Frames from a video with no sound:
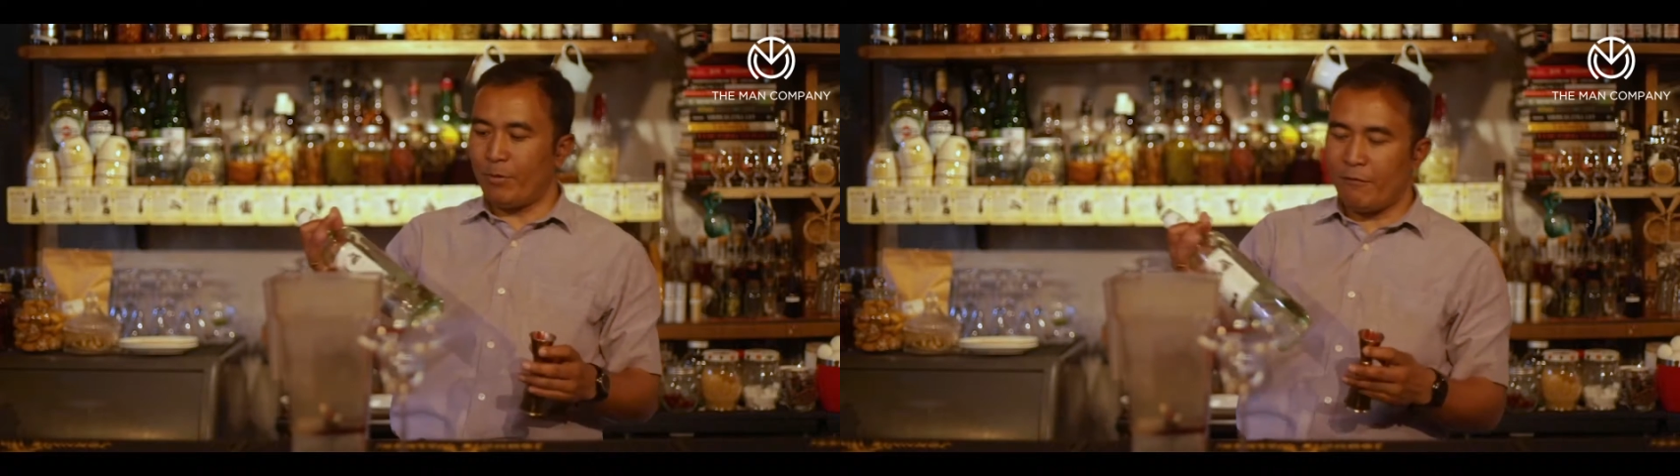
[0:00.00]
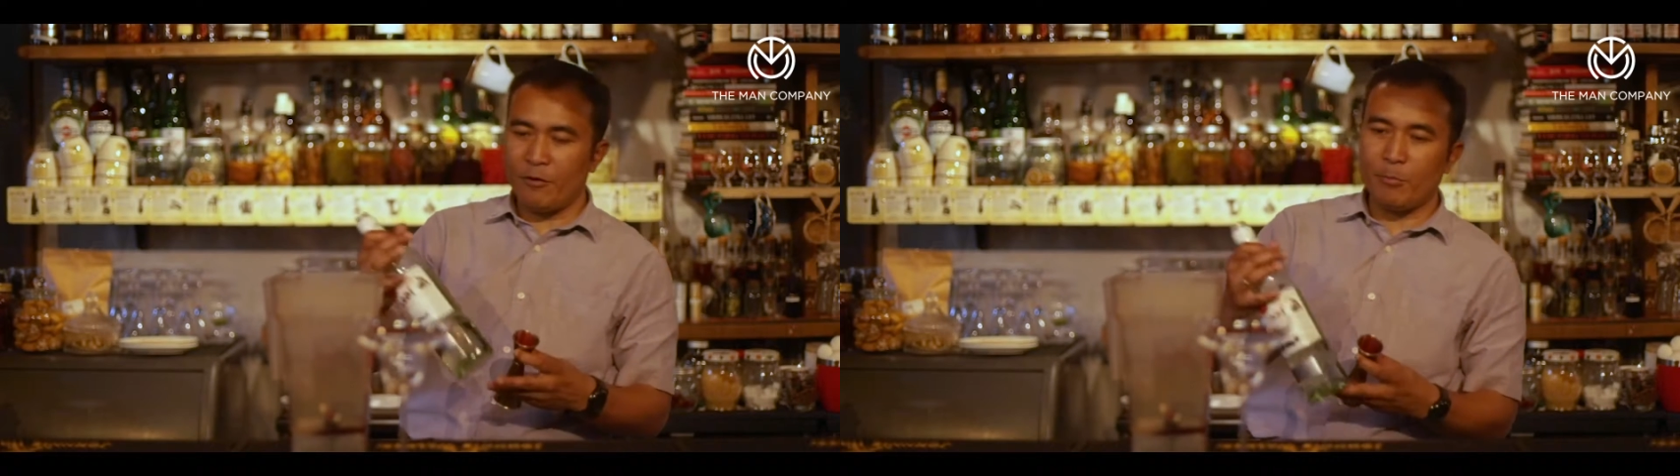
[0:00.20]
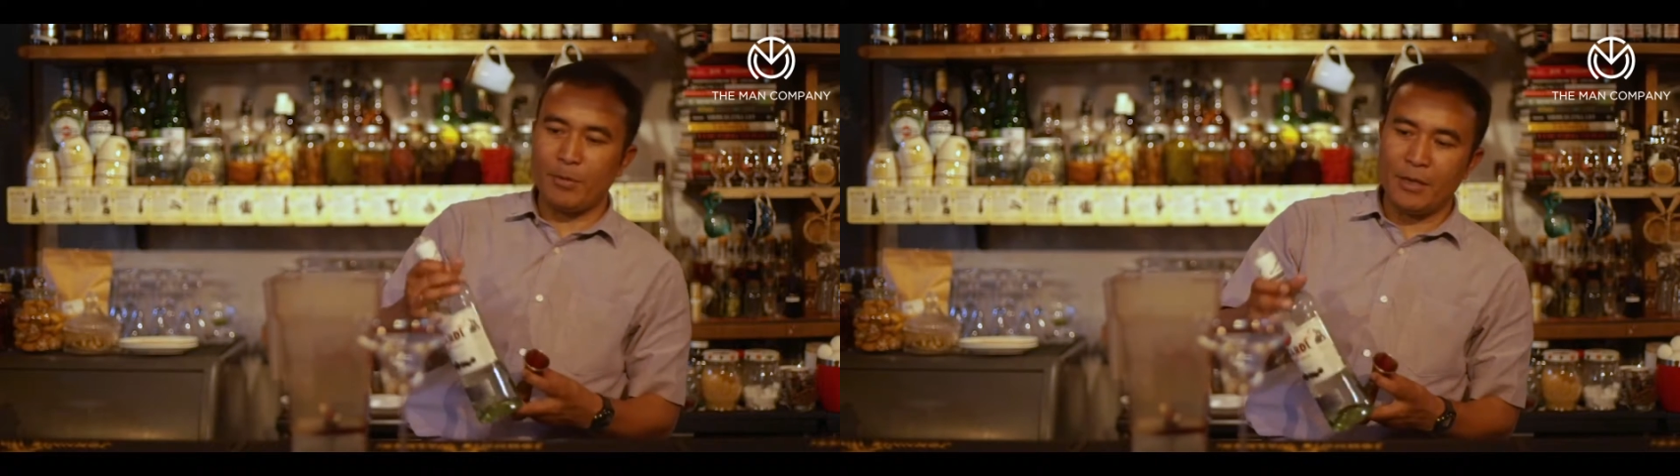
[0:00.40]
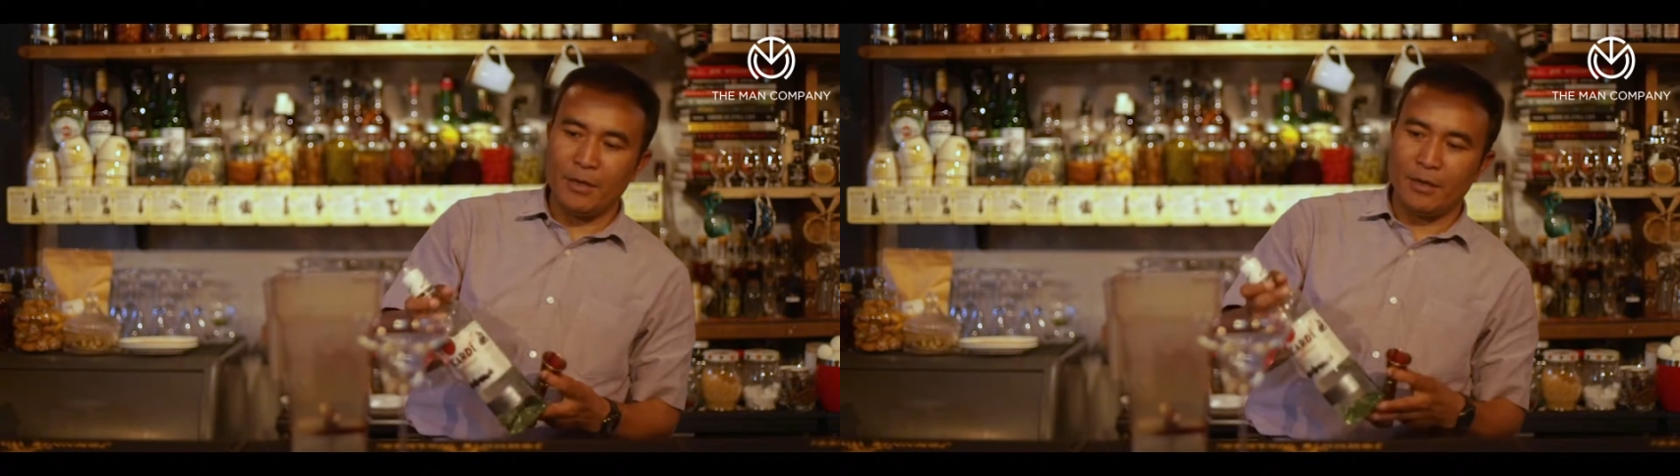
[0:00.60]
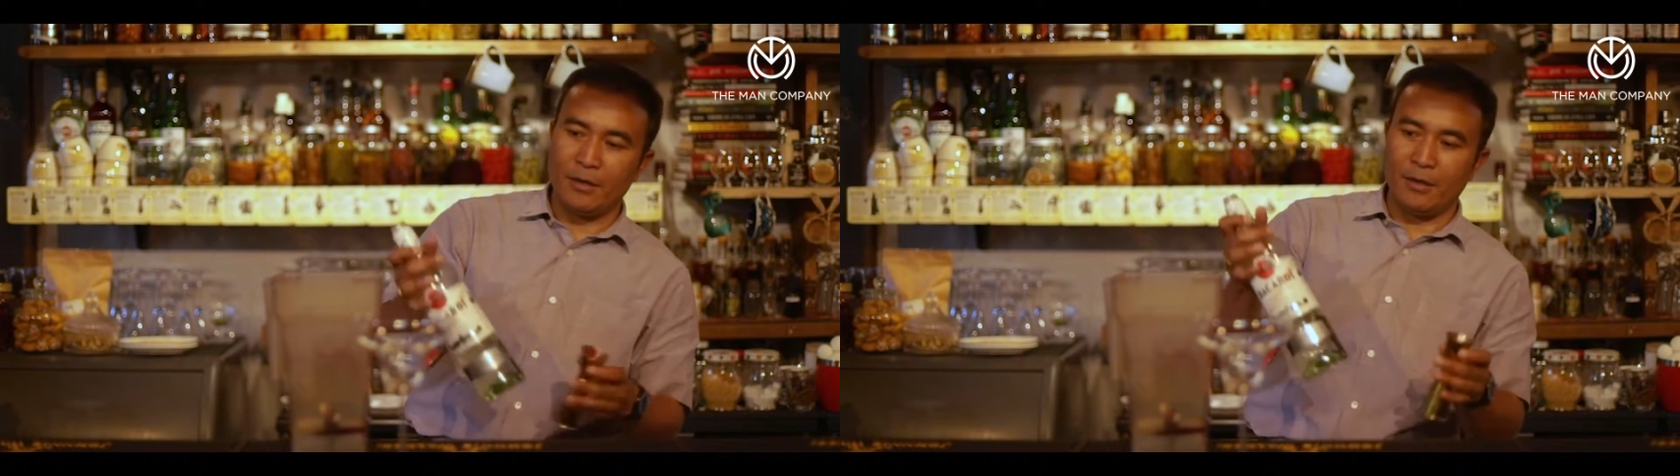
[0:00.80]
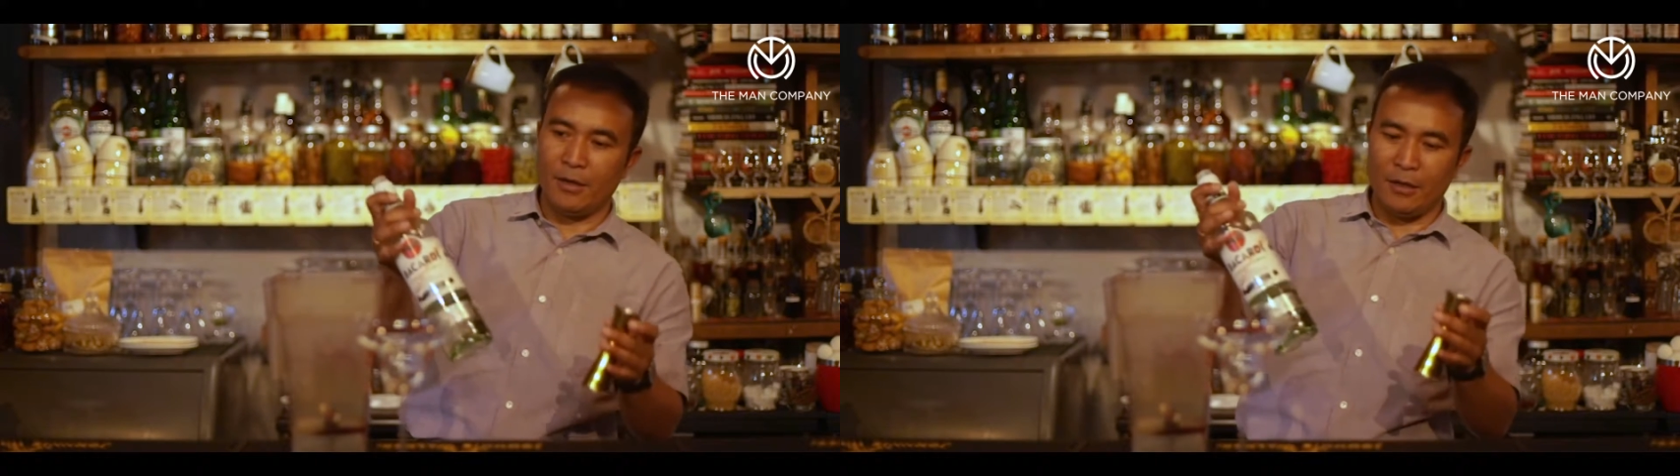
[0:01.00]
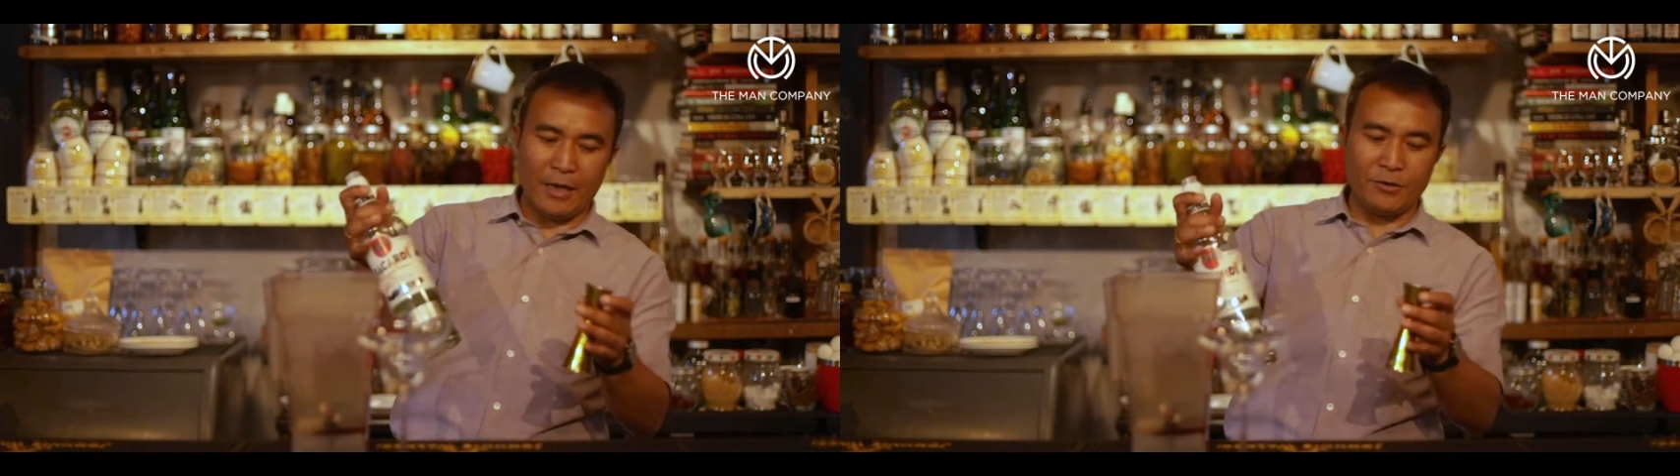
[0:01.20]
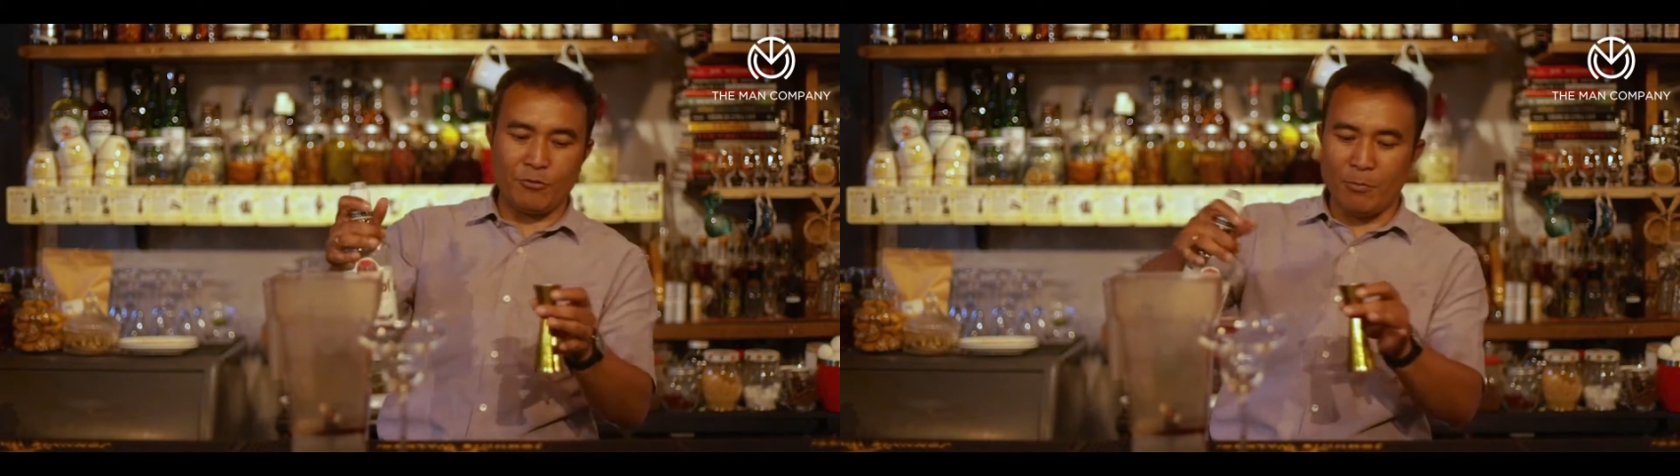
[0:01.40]
preferably a
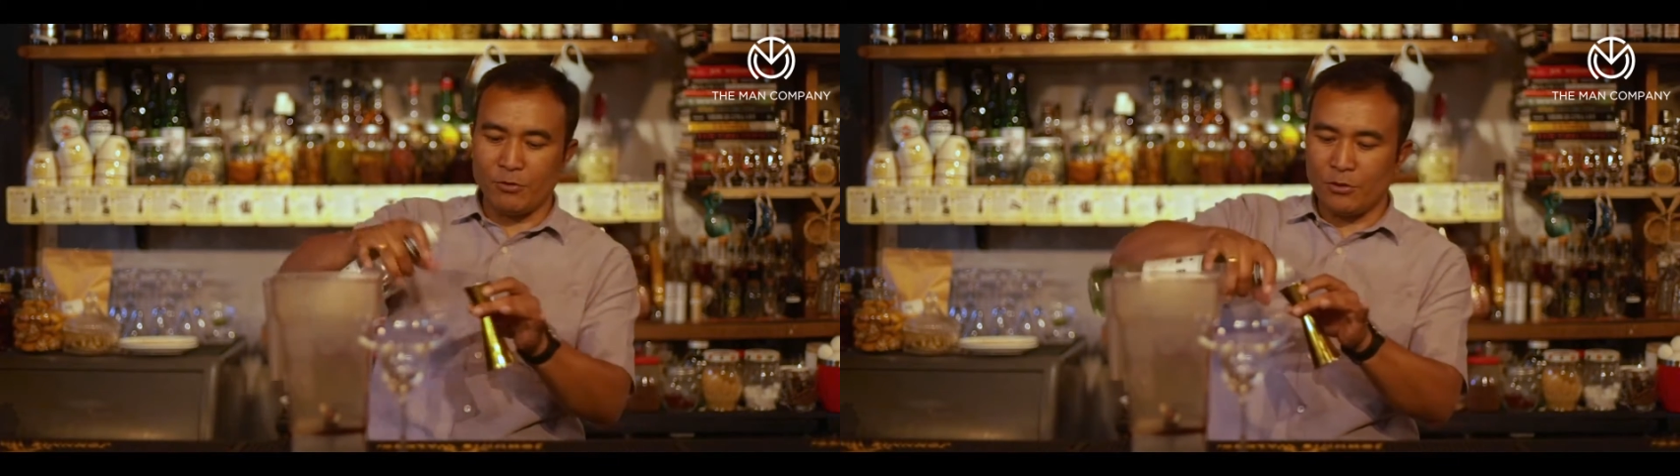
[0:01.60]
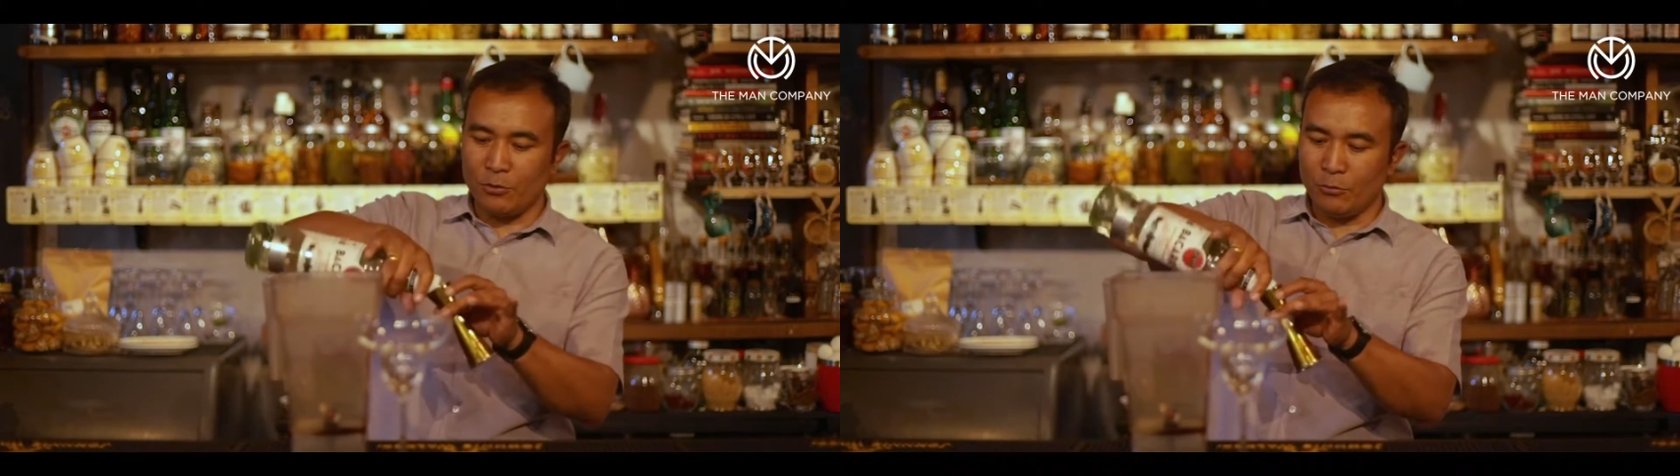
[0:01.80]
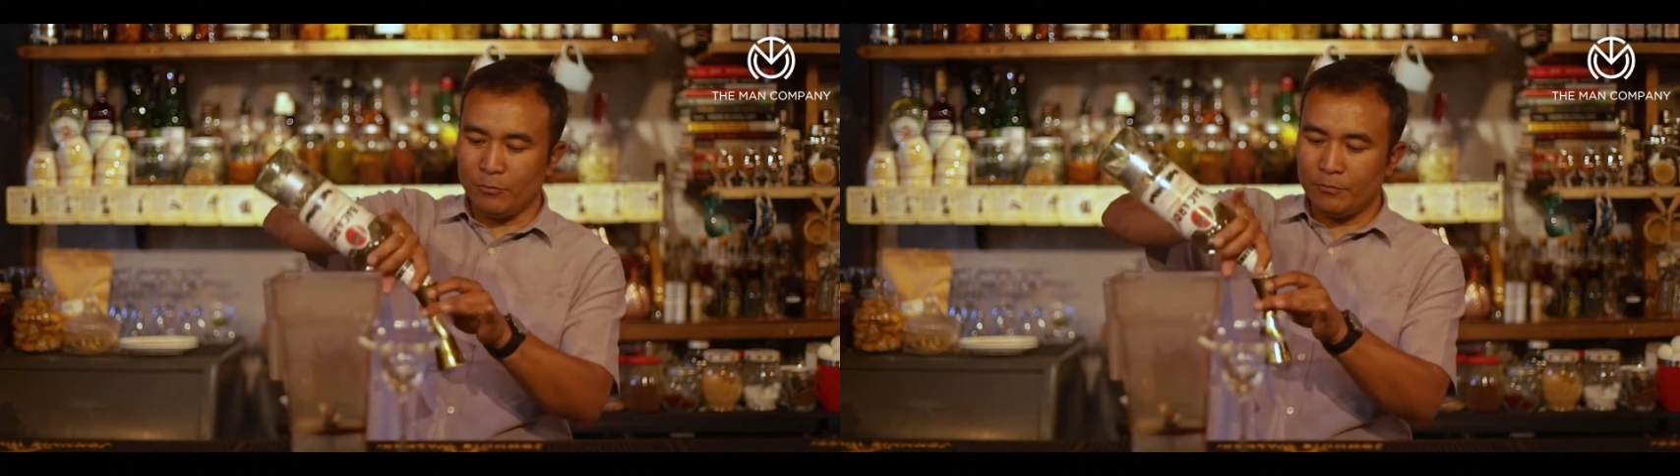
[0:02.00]
light rum. So